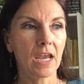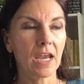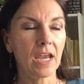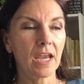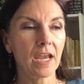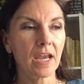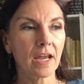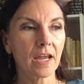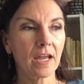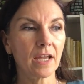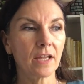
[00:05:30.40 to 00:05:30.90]

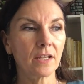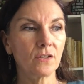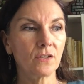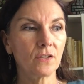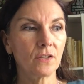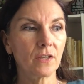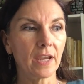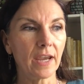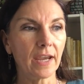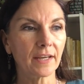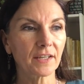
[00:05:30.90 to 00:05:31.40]

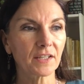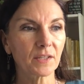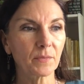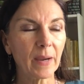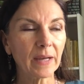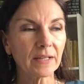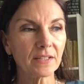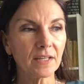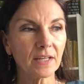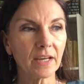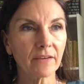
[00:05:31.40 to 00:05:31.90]
and
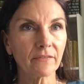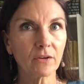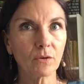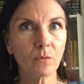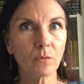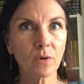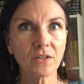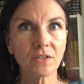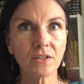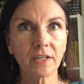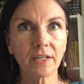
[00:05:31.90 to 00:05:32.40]
expecting
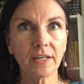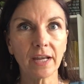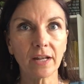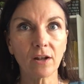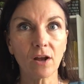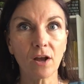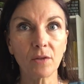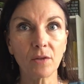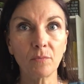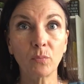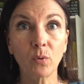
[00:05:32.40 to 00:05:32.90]
everyone to get
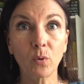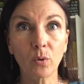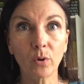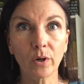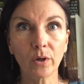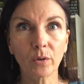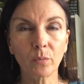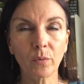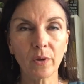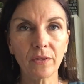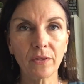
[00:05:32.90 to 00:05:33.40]
on
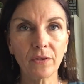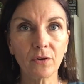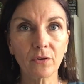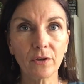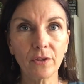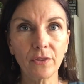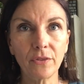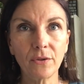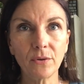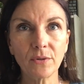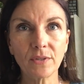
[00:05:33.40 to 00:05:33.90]
board with your
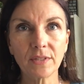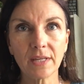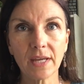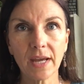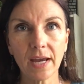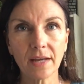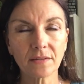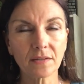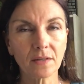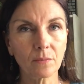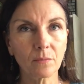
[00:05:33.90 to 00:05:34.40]

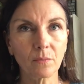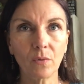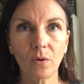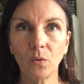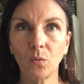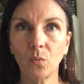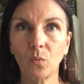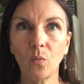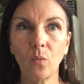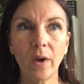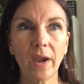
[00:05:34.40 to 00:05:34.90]
enthusiasm
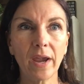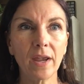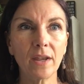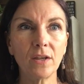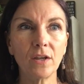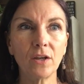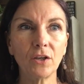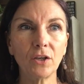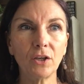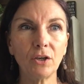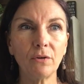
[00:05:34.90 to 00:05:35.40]

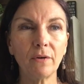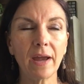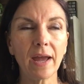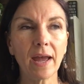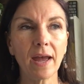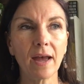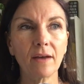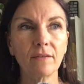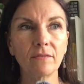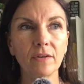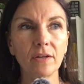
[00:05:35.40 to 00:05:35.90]
when you
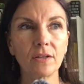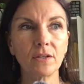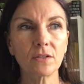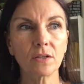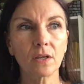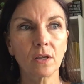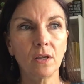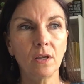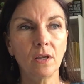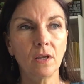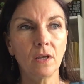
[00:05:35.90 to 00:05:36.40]

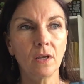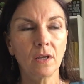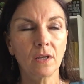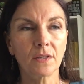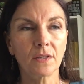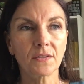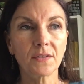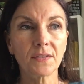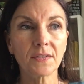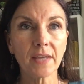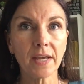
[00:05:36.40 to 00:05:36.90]
haven't
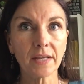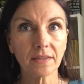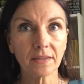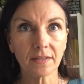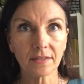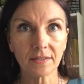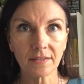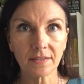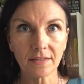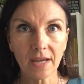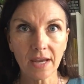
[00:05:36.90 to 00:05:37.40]
set
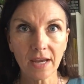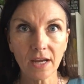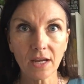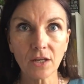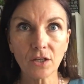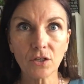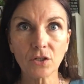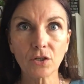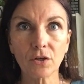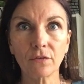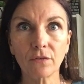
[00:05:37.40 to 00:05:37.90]
the
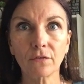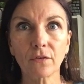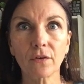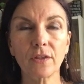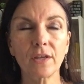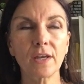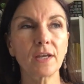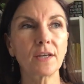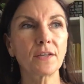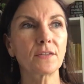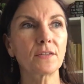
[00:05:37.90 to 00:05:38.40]
stage for
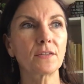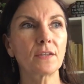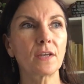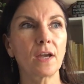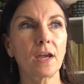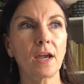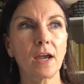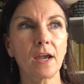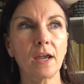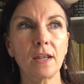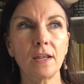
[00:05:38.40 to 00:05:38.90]
this.
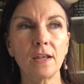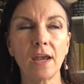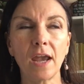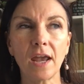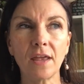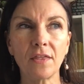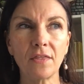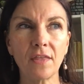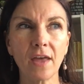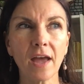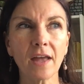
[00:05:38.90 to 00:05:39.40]

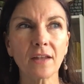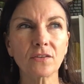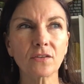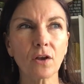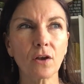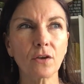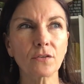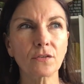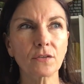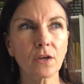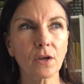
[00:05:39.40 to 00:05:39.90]
And that's
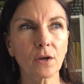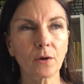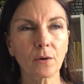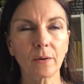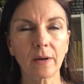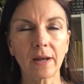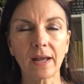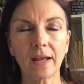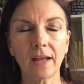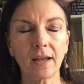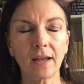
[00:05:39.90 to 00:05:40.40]
also,